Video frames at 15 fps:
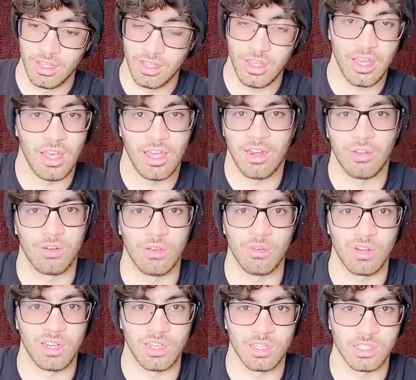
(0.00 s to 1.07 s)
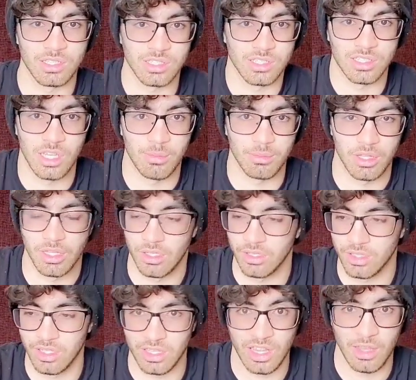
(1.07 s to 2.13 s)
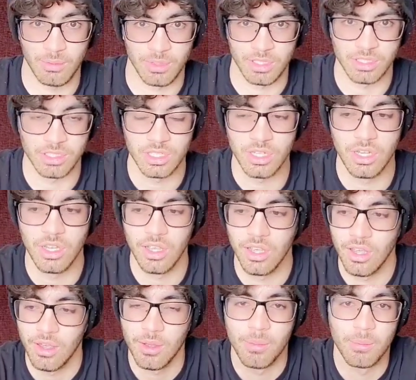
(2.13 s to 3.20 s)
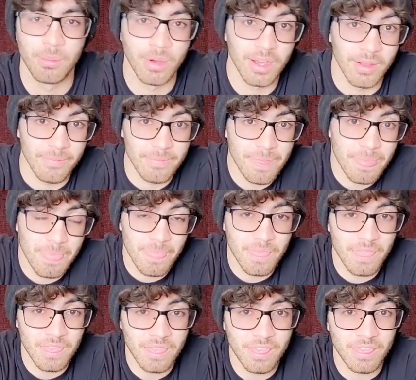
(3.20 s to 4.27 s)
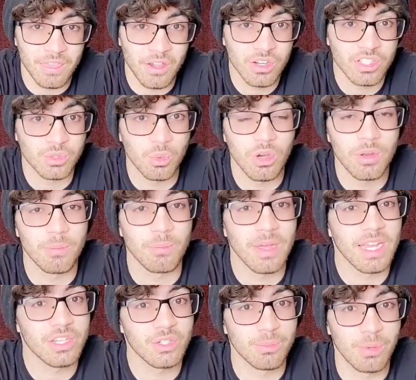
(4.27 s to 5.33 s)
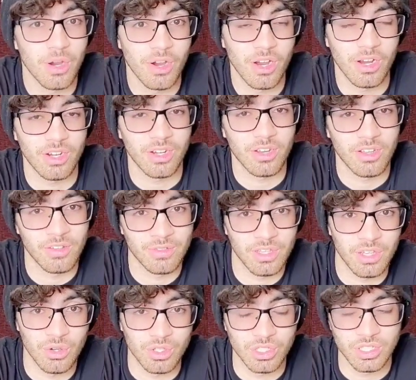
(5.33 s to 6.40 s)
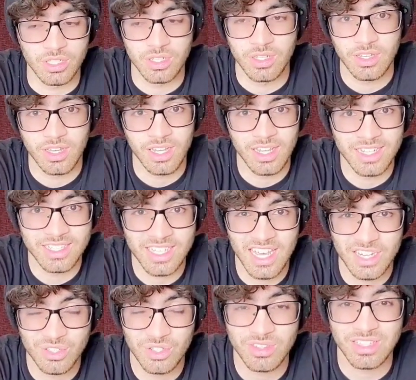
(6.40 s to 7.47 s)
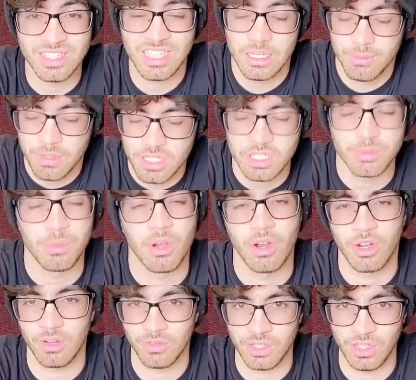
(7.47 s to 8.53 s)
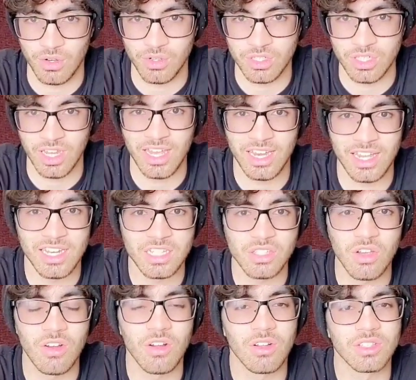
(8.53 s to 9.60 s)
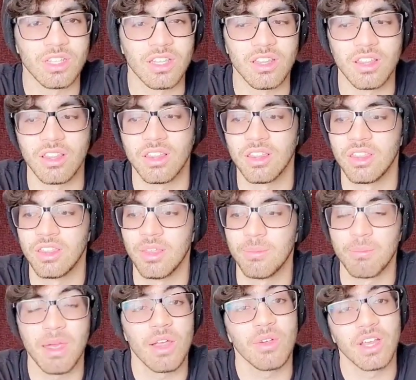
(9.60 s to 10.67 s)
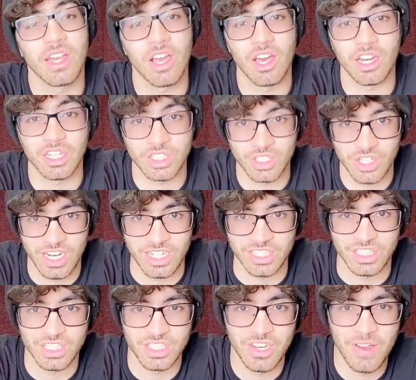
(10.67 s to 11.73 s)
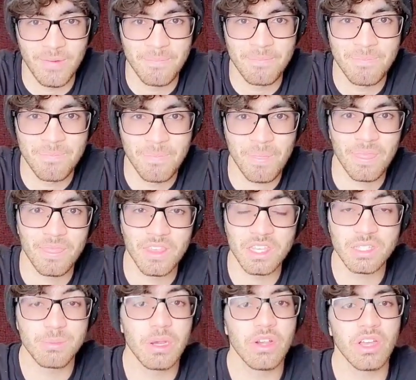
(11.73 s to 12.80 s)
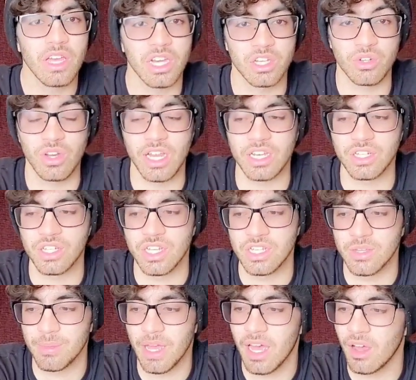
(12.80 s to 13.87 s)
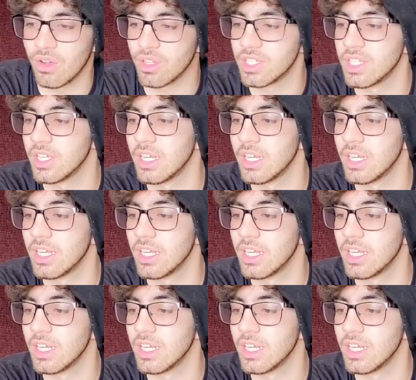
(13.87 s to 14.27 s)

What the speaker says: I don't know what it is. It's something, I'll tell you that much. But there is one major part of the ocean. It is actually the deepest part of the ocean, and it is called the Mariana Trench. This Mariana Trench is about,